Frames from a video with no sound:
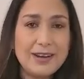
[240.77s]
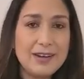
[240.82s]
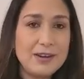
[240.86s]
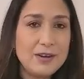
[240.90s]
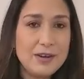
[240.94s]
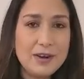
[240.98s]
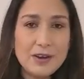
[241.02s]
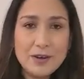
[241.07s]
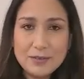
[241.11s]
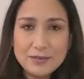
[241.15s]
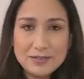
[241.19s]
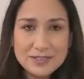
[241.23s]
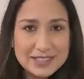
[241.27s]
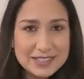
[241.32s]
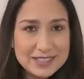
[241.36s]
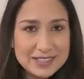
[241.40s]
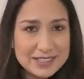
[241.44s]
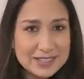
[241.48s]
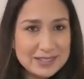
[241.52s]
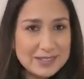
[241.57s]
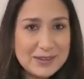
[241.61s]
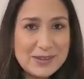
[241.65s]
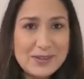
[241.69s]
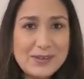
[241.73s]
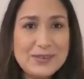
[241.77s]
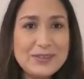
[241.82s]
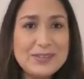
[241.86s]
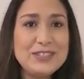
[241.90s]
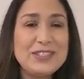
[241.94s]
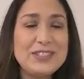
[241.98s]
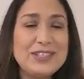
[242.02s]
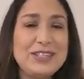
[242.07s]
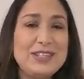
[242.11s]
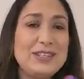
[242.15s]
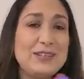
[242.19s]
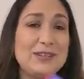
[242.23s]
loves this song.
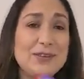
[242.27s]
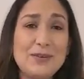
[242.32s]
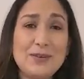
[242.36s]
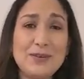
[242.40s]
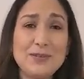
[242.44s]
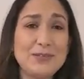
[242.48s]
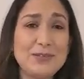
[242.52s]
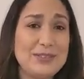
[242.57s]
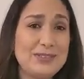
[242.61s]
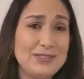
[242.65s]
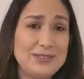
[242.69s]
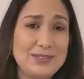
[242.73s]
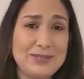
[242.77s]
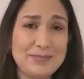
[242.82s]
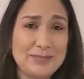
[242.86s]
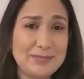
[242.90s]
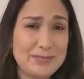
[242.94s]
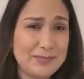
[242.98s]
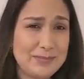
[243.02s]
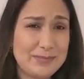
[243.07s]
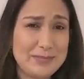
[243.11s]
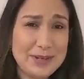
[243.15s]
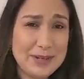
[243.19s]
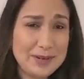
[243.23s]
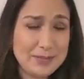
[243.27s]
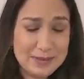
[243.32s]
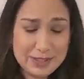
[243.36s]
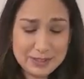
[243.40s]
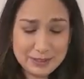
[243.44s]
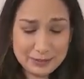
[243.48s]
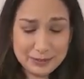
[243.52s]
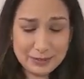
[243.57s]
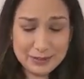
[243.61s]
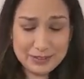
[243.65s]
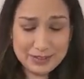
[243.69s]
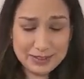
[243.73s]
She knows pretty
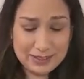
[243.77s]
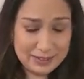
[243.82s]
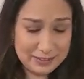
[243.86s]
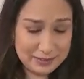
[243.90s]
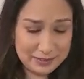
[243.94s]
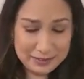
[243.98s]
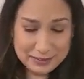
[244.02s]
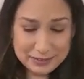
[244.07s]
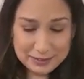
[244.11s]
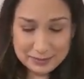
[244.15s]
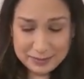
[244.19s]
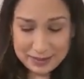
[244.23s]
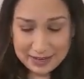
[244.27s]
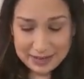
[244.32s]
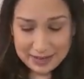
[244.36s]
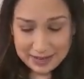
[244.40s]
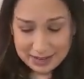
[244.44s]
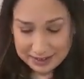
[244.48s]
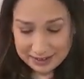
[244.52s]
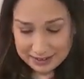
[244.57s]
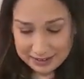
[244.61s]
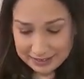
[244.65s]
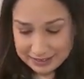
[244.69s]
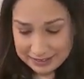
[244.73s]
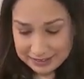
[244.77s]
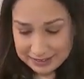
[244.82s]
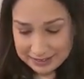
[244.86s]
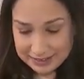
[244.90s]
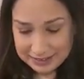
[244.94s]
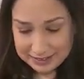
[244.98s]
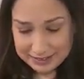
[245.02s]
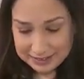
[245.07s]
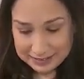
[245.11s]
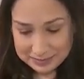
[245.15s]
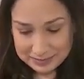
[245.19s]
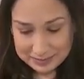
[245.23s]
much all the lyrics by heart
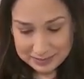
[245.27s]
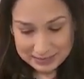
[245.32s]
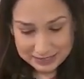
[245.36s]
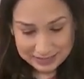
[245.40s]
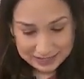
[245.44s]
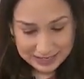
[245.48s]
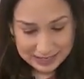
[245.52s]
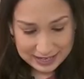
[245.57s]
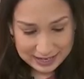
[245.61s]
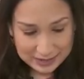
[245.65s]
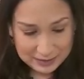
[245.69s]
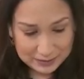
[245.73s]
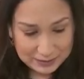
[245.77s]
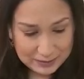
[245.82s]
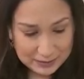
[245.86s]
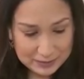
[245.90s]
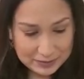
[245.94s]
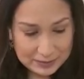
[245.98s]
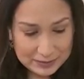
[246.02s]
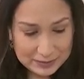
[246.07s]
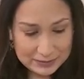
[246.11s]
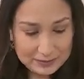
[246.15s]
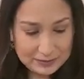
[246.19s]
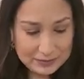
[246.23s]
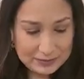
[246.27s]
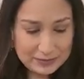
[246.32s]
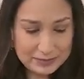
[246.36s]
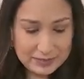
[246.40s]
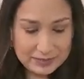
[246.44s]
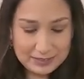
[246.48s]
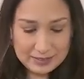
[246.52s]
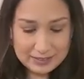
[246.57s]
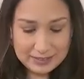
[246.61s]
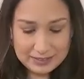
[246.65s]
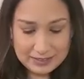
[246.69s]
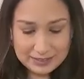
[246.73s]
by now.
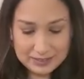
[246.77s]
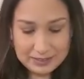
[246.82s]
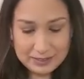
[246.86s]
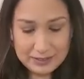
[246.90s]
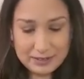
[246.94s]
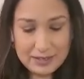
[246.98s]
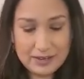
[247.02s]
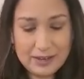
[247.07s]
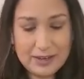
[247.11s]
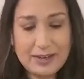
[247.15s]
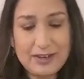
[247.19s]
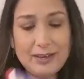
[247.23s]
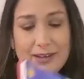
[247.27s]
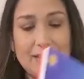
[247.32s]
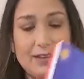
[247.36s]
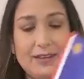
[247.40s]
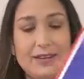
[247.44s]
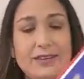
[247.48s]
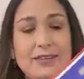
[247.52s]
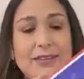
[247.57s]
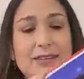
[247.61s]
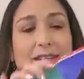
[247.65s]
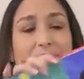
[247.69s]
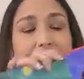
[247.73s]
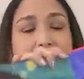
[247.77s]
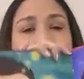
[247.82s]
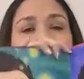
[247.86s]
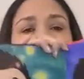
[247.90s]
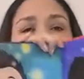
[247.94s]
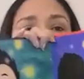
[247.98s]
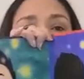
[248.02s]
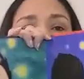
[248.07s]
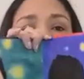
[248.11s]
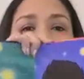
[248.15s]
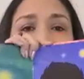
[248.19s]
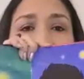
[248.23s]
So yeah,
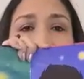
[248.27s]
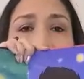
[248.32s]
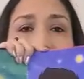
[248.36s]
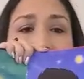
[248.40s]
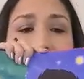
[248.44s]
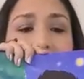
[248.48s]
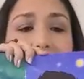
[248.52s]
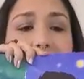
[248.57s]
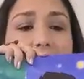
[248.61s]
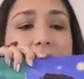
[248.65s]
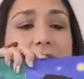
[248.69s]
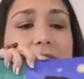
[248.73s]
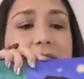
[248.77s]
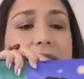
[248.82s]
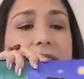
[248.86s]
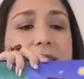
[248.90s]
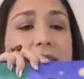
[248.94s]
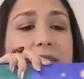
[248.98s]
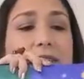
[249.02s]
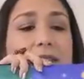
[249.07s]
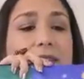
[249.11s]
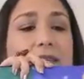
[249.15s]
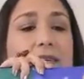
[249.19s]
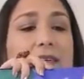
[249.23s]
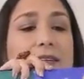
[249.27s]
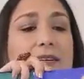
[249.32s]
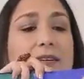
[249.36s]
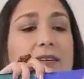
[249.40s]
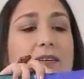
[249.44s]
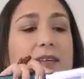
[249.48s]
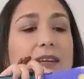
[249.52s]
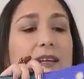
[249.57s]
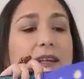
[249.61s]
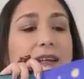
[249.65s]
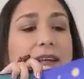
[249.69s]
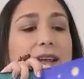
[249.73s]
has uh,
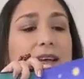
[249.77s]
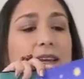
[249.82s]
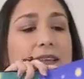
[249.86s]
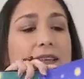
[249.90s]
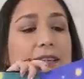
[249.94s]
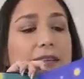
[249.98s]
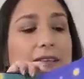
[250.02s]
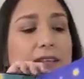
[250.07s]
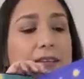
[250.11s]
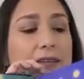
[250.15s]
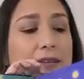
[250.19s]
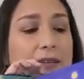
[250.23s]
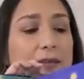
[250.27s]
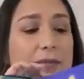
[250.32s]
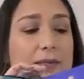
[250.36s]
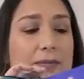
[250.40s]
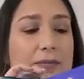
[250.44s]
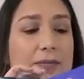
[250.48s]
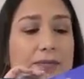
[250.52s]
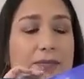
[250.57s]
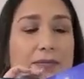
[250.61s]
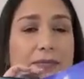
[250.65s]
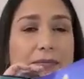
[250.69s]
I like the